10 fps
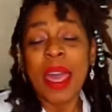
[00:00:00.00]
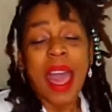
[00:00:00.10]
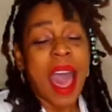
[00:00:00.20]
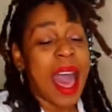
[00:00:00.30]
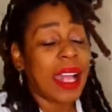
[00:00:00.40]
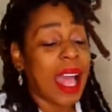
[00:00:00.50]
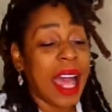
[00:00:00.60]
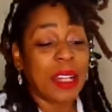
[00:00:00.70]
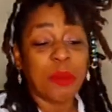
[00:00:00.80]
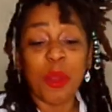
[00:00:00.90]
I
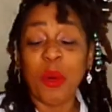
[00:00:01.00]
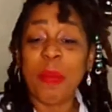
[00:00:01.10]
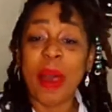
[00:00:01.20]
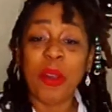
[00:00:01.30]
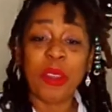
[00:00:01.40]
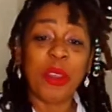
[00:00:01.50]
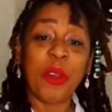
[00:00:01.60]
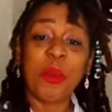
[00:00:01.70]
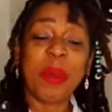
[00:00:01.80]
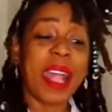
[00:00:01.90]
don't know about
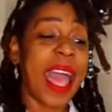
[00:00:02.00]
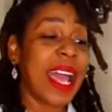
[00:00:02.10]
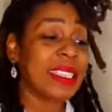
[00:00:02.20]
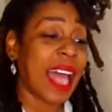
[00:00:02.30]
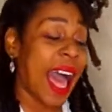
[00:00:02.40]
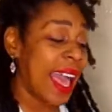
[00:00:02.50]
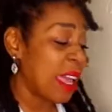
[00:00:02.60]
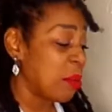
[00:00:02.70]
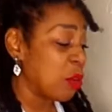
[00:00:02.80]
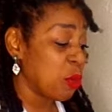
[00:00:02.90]
you, but as I
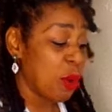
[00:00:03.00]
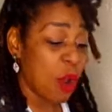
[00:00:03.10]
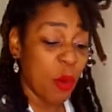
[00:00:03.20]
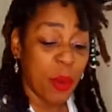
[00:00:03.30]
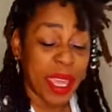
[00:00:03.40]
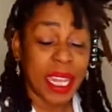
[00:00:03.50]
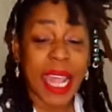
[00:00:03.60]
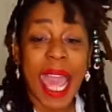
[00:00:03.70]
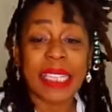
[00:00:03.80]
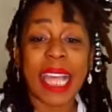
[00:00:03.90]
am growing,
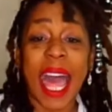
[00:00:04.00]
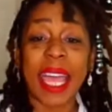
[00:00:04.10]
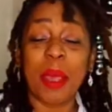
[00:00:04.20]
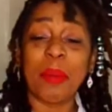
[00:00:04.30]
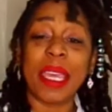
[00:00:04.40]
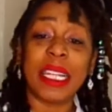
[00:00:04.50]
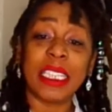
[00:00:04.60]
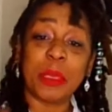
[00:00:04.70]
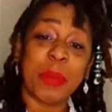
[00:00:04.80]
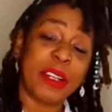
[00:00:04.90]
as I am getting
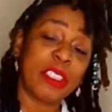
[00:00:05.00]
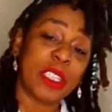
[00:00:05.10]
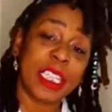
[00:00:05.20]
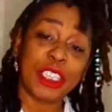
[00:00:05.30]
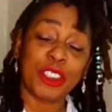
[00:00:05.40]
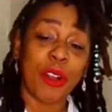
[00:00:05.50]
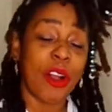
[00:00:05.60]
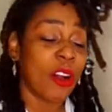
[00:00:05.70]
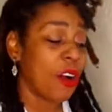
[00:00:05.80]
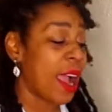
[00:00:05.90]
spiritually
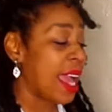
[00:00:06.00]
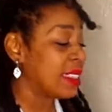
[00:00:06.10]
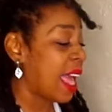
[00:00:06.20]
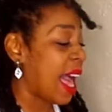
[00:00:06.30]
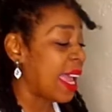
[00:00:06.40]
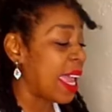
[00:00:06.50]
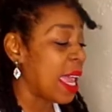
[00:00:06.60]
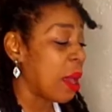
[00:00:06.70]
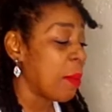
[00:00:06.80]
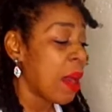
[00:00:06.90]
stronger, as I
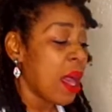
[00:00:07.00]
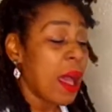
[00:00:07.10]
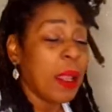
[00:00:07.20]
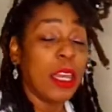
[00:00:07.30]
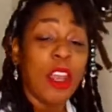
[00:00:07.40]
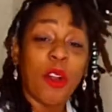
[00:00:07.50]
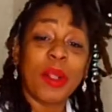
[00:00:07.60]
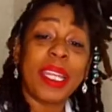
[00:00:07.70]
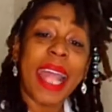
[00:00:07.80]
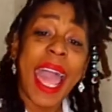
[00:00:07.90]
am
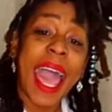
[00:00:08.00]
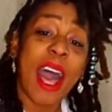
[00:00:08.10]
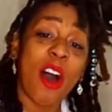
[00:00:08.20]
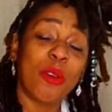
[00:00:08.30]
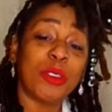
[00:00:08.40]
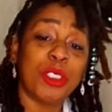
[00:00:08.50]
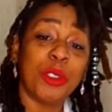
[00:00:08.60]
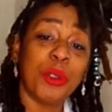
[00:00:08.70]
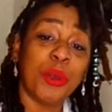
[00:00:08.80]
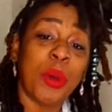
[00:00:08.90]
learning how
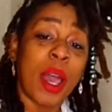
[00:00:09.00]
to